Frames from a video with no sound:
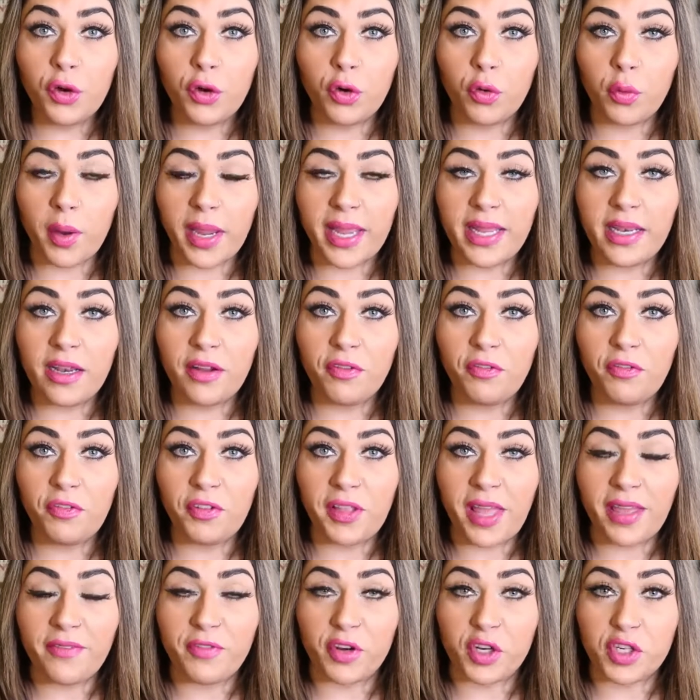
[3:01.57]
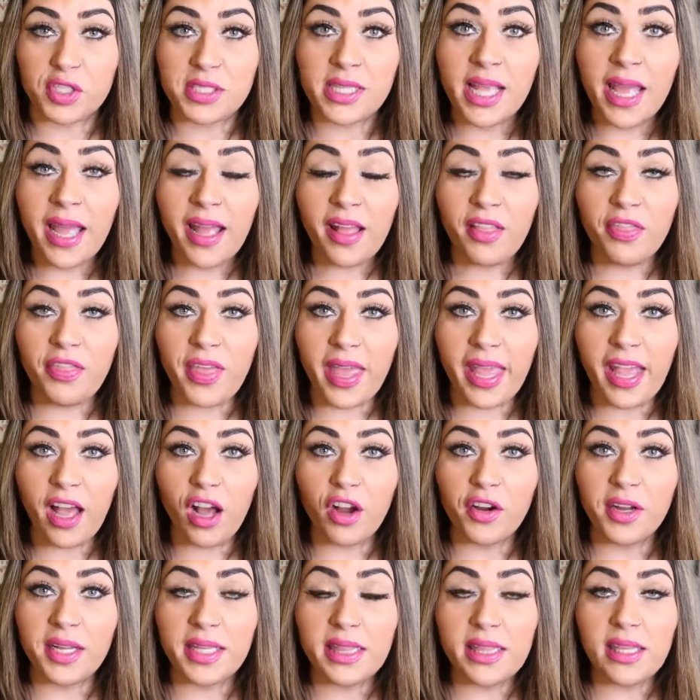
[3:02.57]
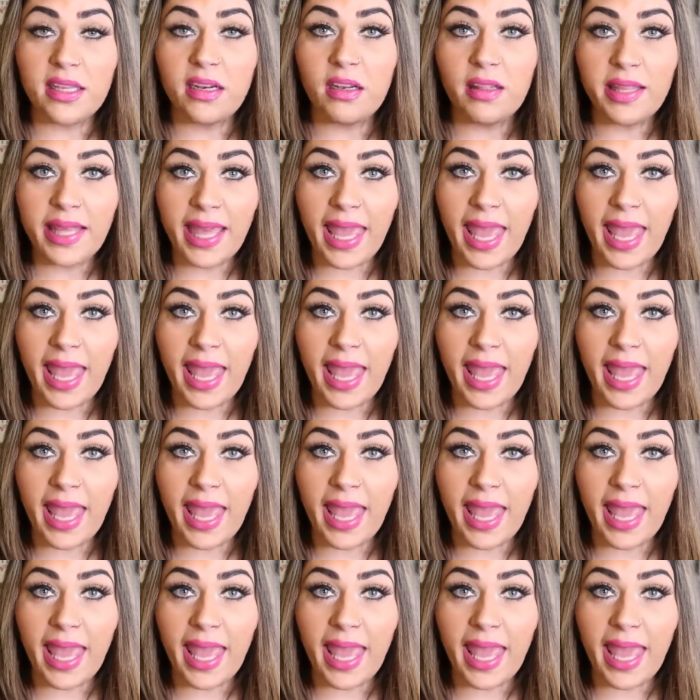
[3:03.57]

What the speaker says: great flavors. They are a little